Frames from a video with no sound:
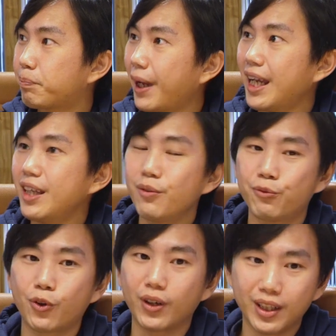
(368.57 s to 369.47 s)
pain
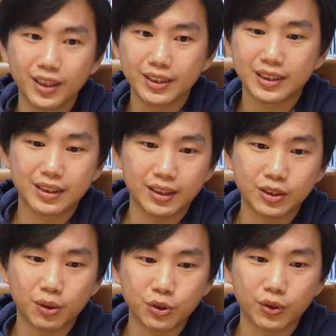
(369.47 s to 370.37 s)
for us
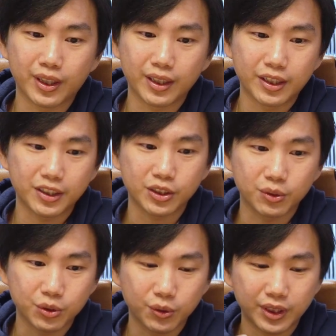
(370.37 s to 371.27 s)
is also that there's
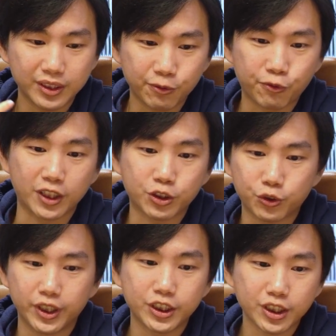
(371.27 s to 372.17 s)
also this
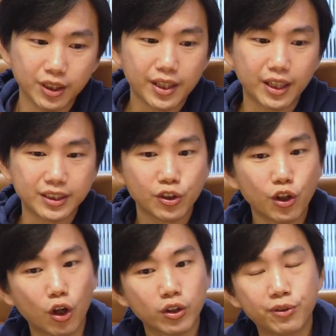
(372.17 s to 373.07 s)
frustration that's
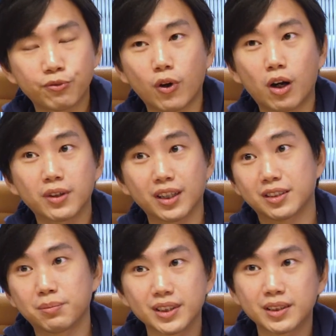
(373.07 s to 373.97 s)
not only for our
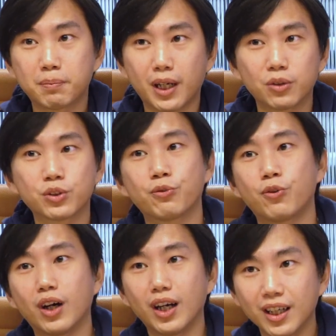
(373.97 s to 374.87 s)
customers but also
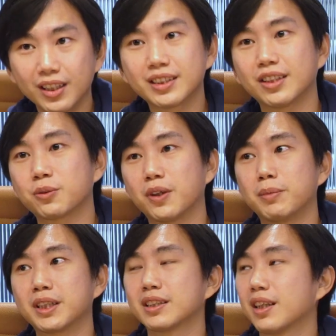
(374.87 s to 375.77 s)
for us as well,
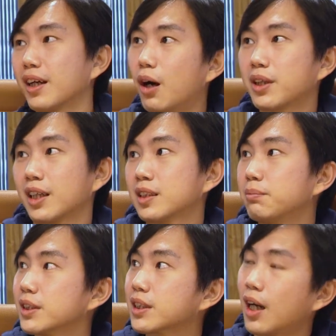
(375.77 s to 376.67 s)
because like our
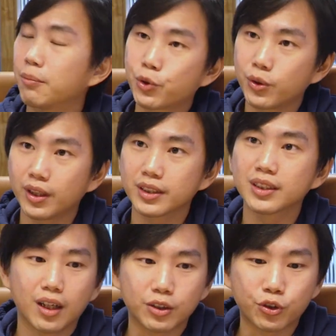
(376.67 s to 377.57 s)
customers come to us
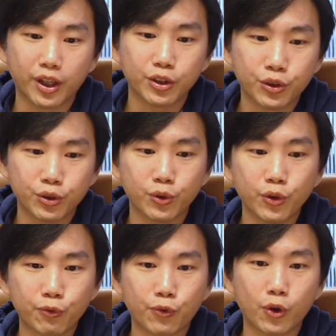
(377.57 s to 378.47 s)
trying to
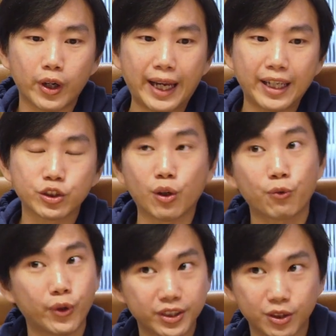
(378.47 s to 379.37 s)
look for a
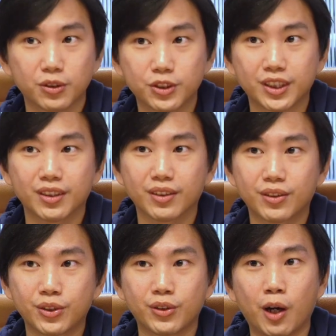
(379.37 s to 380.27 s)
software solution
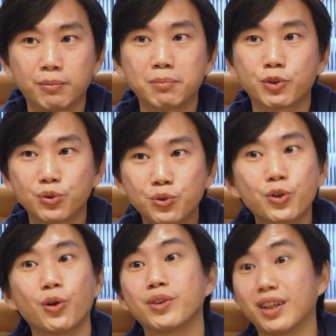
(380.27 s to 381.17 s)
to help them to
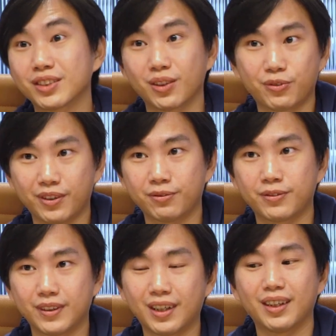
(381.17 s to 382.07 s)
grow their software
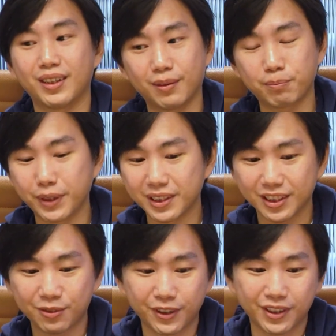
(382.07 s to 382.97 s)
their
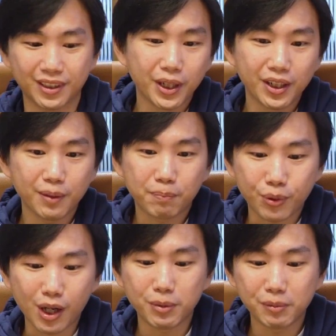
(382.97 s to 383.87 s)
business further. But then the
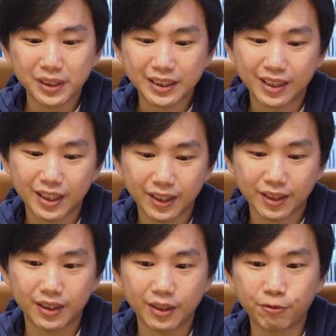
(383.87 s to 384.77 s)
problem is that
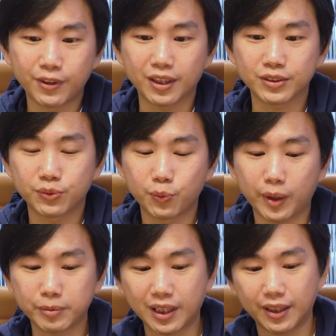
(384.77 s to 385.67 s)
if their
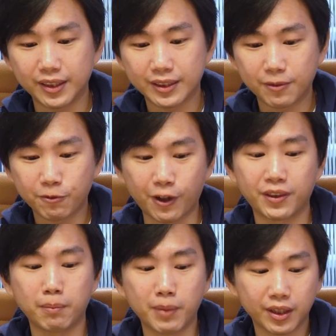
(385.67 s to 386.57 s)
website is
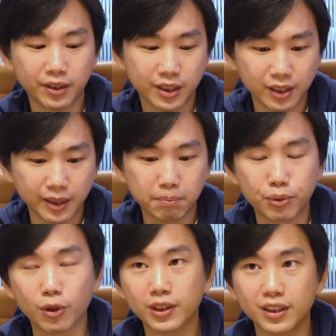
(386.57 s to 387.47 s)
fundamentally
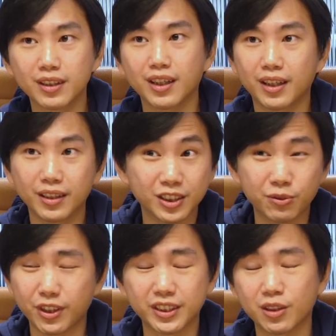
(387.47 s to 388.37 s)
broken and it's
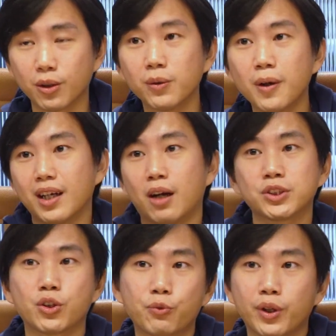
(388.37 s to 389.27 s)
very slow, then our
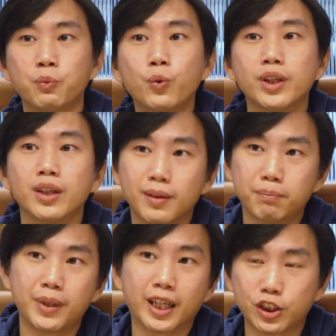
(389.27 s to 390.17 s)
software
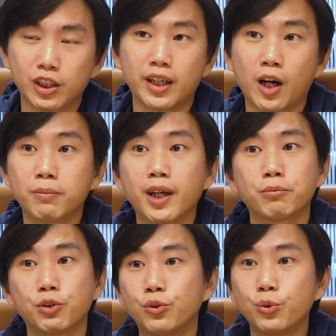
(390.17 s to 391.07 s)
wouldn't be actually help them
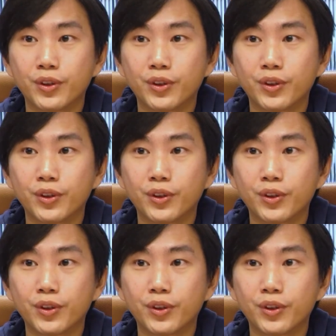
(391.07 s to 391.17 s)
to do